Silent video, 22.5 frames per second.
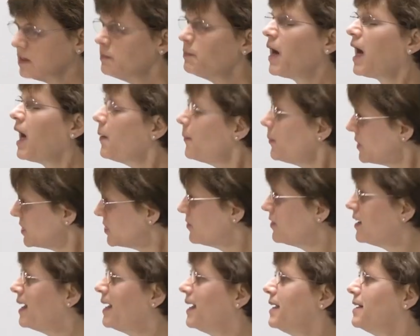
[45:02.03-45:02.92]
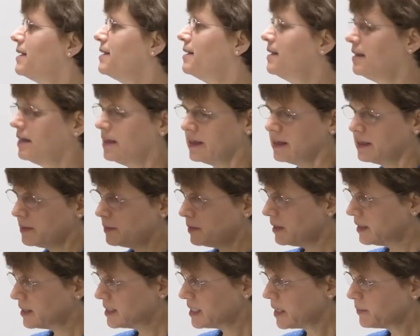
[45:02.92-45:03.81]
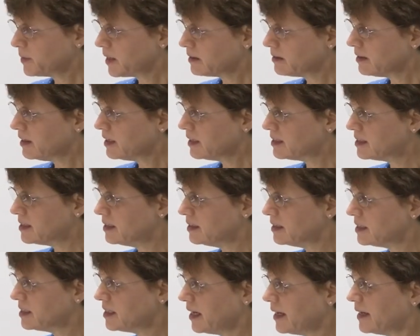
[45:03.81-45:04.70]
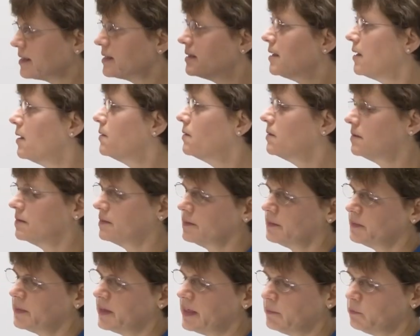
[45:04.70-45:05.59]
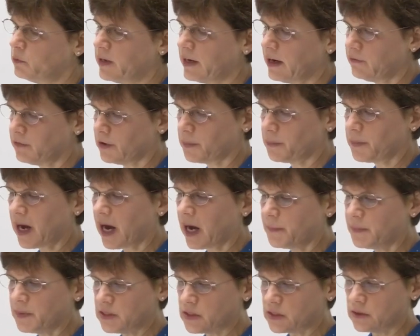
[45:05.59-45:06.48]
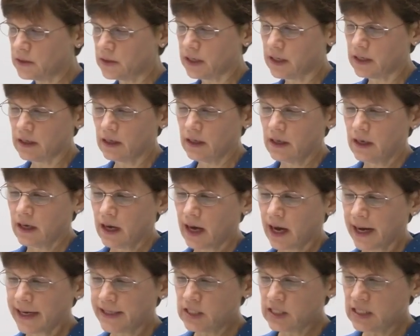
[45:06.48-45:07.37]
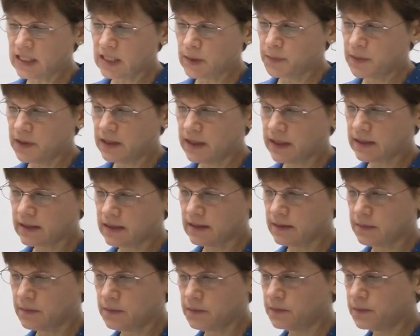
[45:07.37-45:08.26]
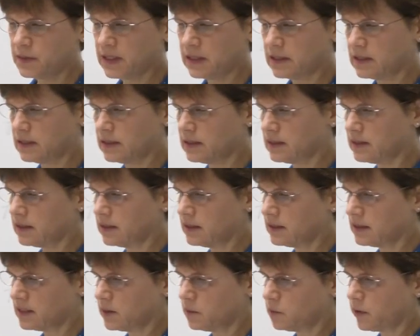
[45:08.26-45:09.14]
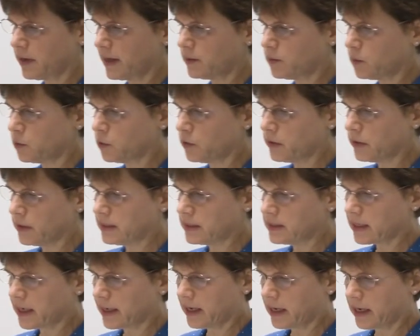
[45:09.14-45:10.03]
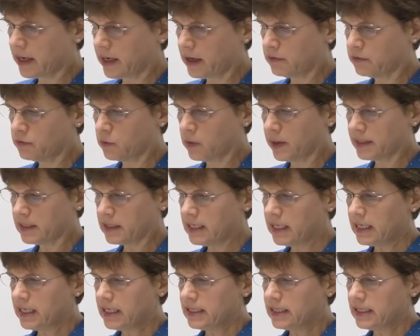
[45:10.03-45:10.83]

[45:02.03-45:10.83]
Pop is fine, except I think it's in the text, so, but it, whatever. Pop is good. I just picked some random words. I have what?